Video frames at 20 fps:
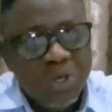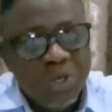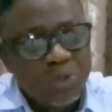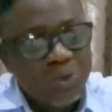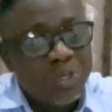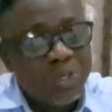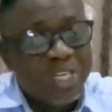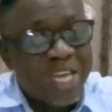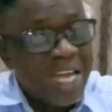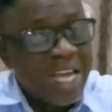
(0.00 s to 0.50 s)

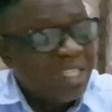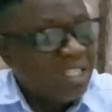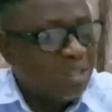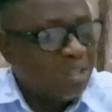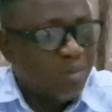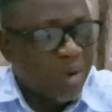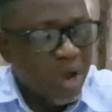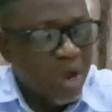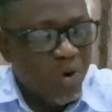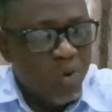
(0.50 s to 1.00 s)
So that
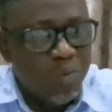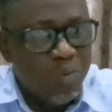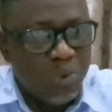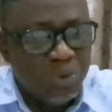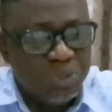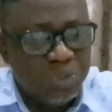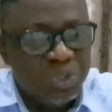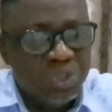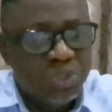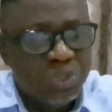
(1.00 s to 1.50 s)
is my own
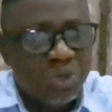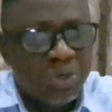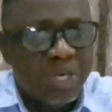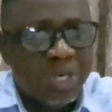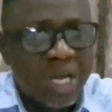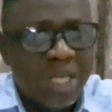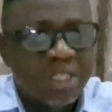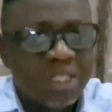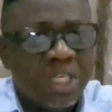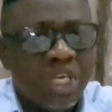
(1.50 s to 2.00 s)
position,
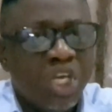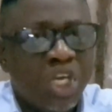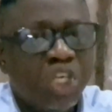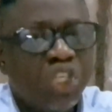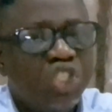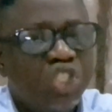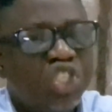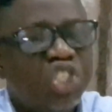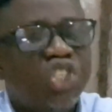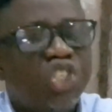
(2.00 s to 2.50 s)
that
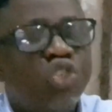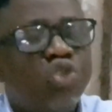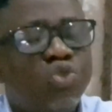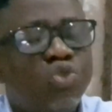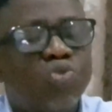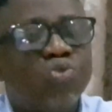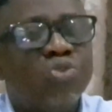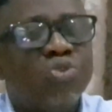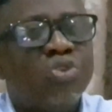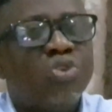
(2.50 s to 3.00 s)
she
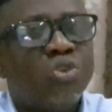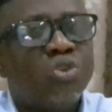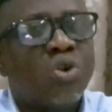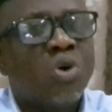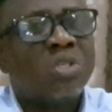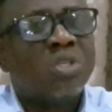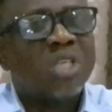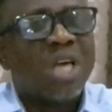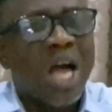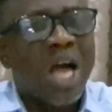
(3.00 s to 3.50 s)
should
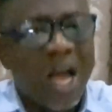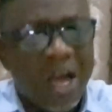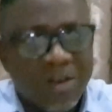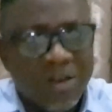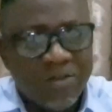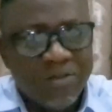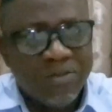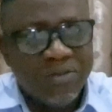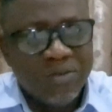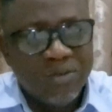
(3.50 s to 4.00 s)
not
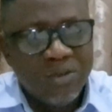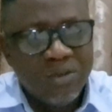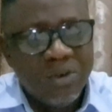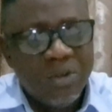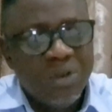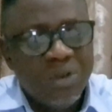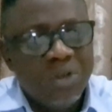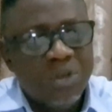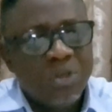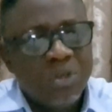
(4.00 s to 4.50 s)
have
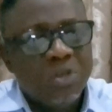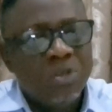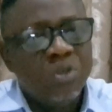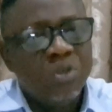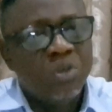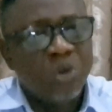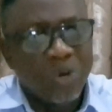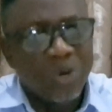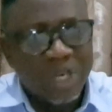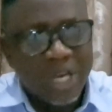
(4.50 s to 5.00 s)

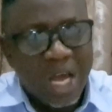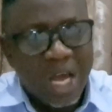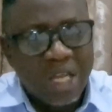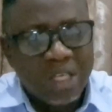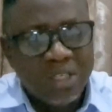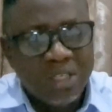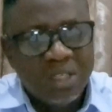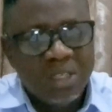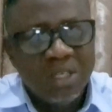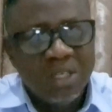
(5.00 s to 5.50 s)
done
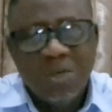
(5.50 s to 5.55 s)
that.